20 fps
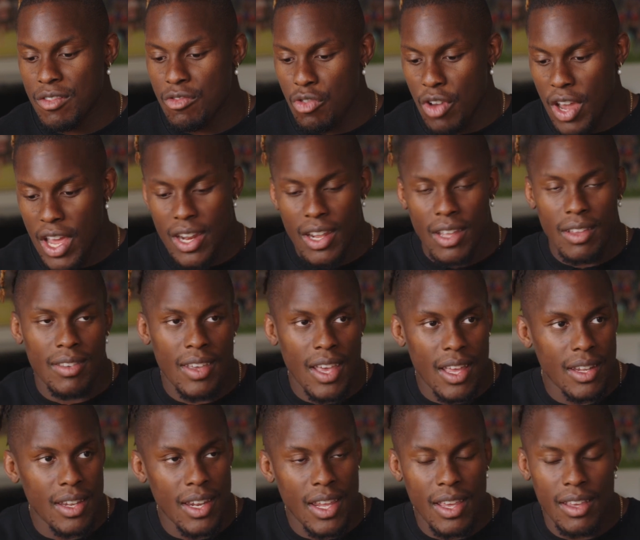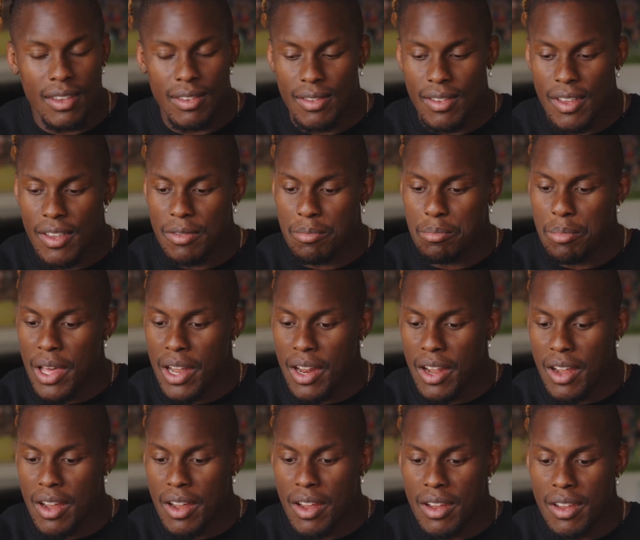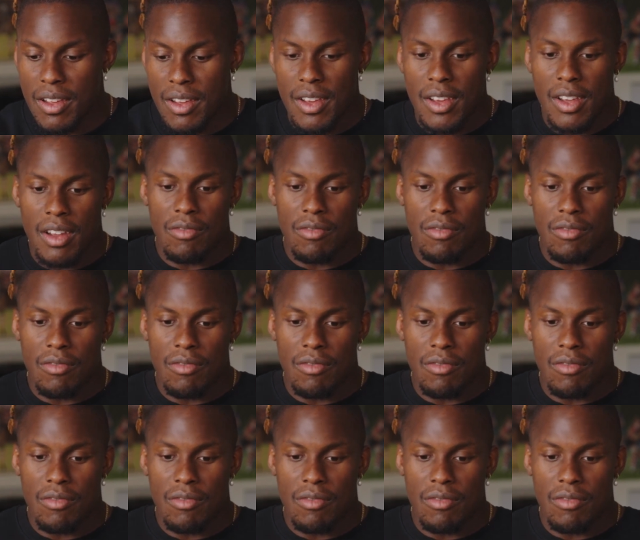training techniques, there's better